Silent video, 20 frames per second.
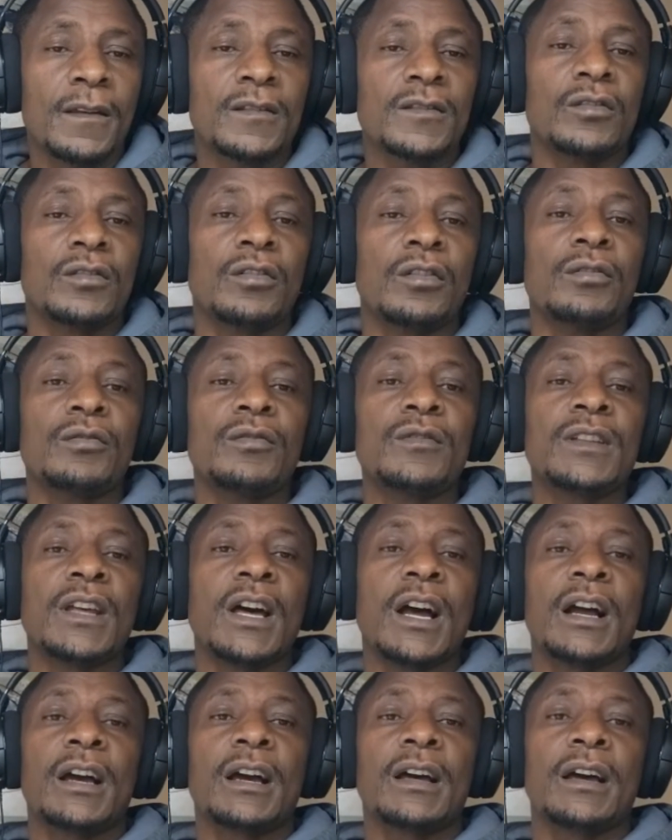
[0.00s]
So those
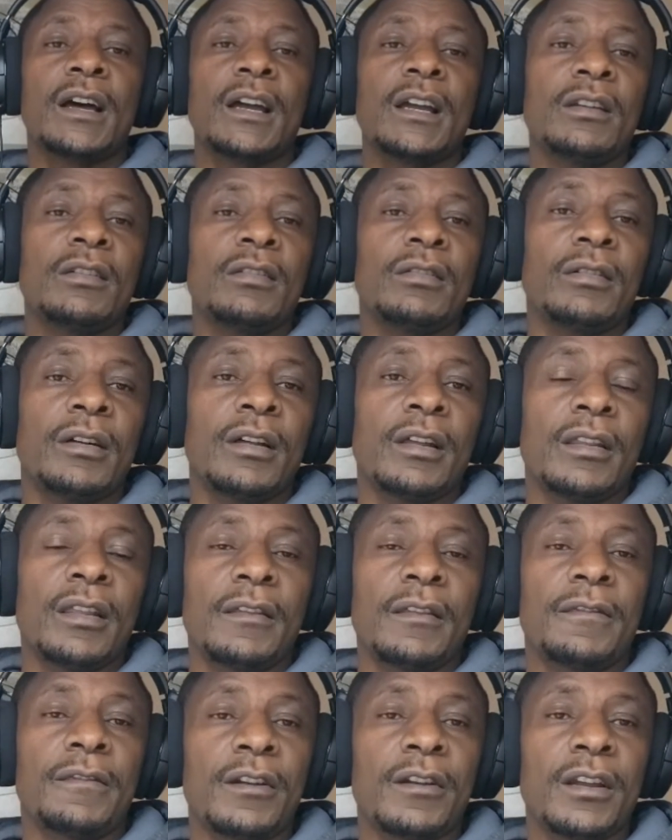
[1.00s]
are kind of
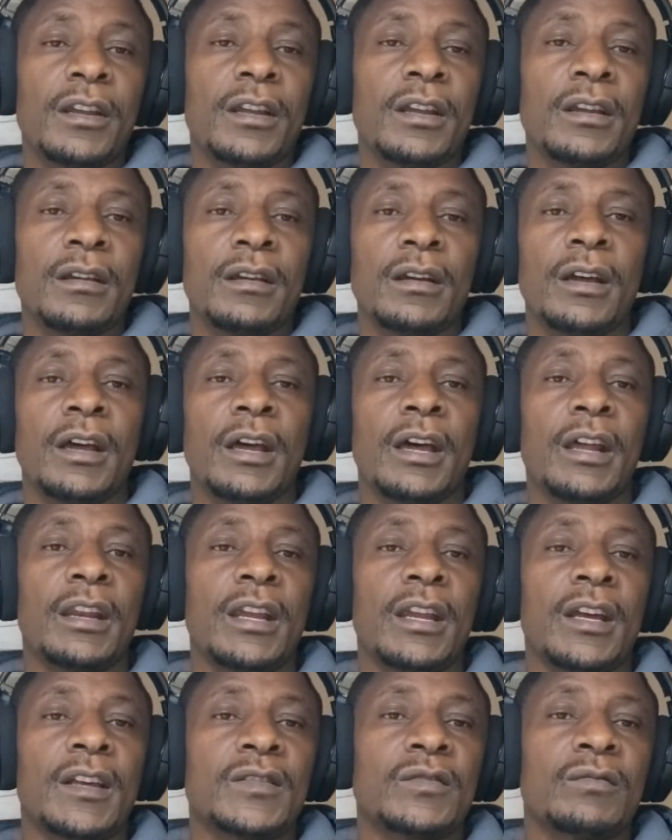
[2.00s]
the three
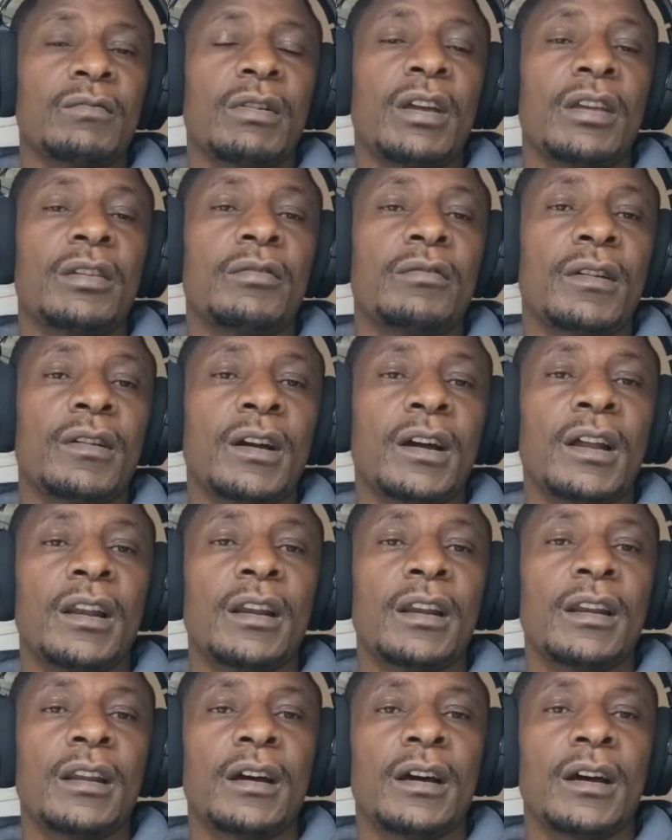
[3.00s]
areas where you
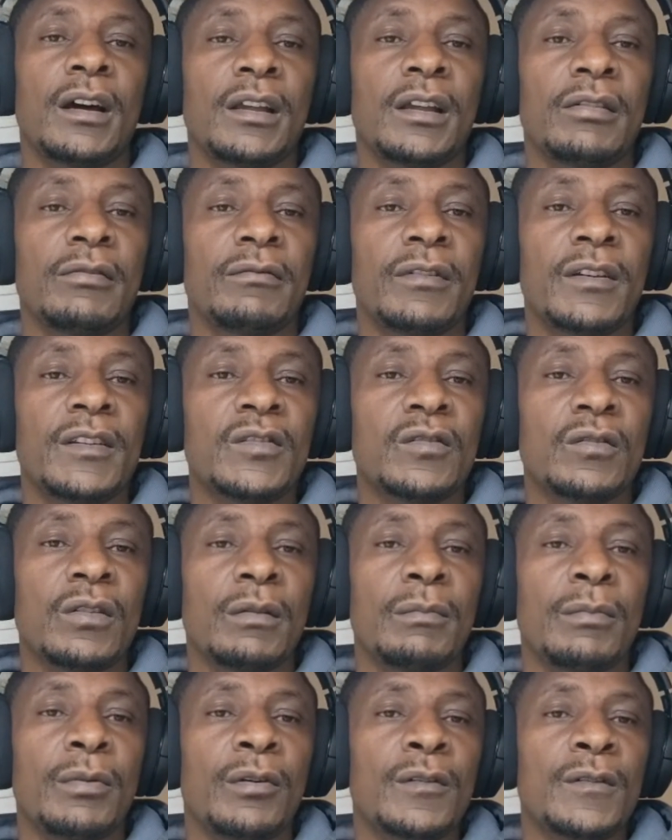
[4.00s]
can invest
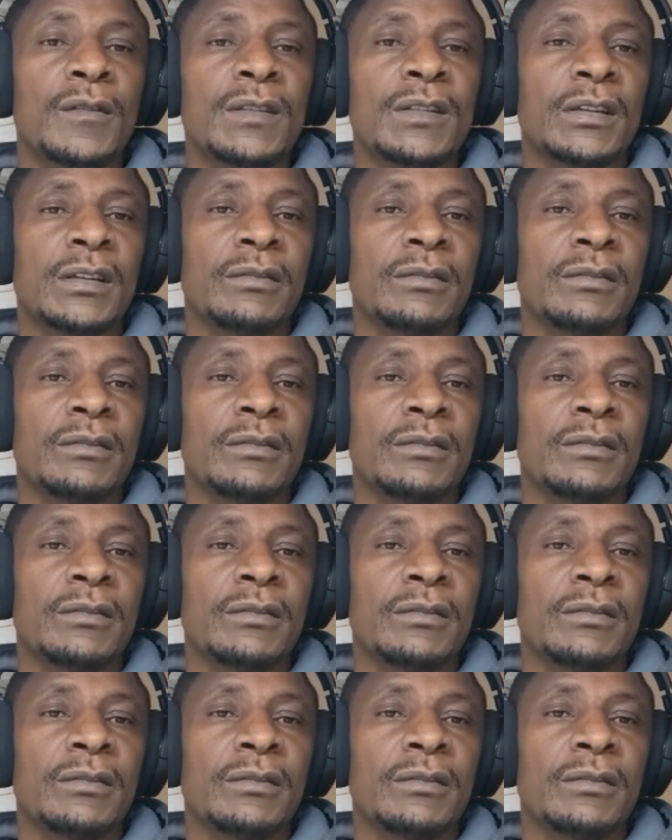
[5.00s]
your bonds.